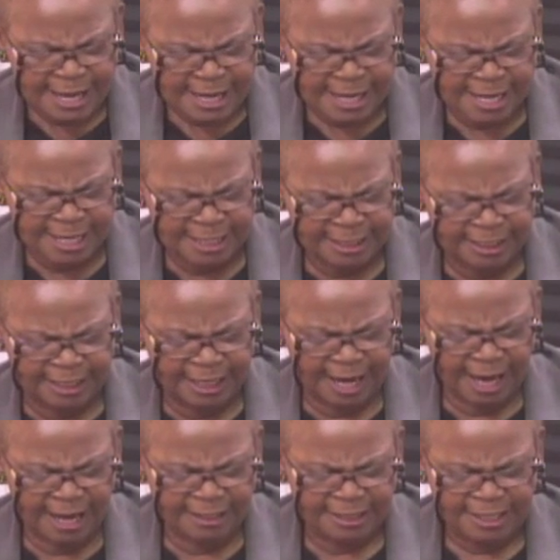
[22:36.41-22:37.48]
He
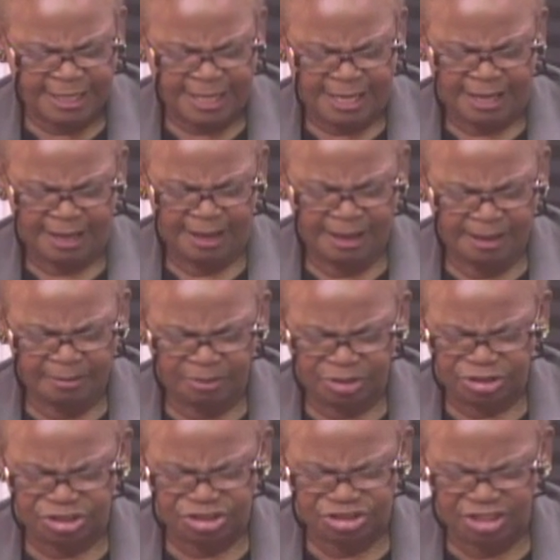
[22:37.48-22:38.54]
got him
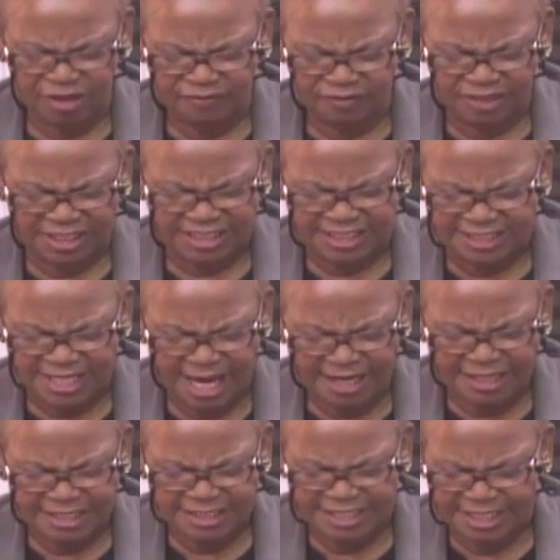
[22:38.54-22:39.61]
a shovel and
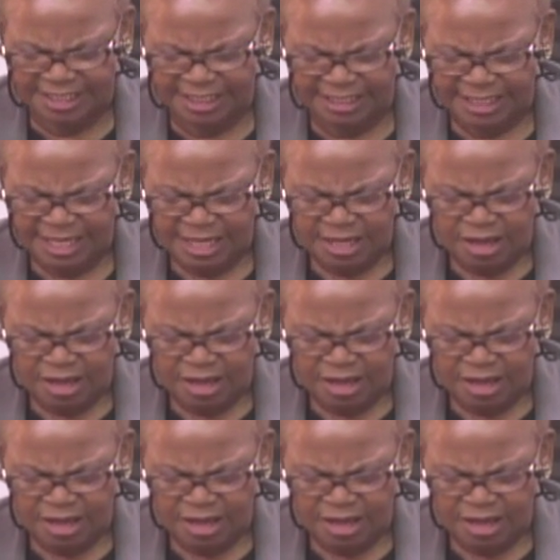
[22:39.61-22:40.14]
started digging.